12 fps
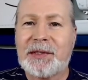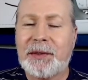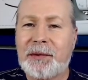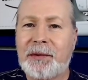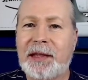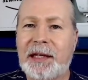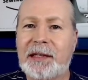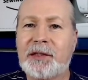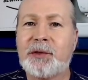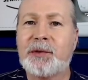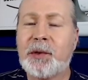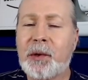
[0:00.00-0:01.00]
to the
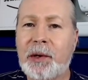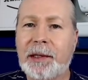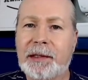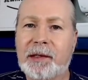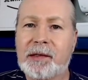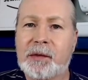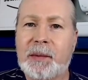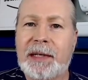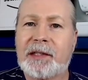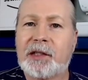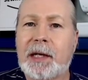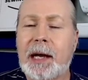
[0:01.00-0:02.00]
tutorials,
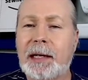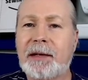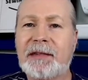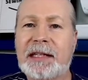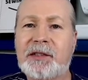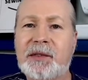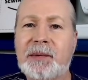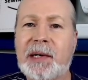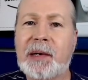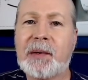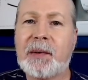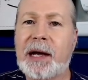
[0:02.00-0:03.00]
which kind of lets you
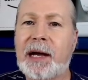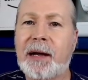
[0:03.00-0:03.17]
know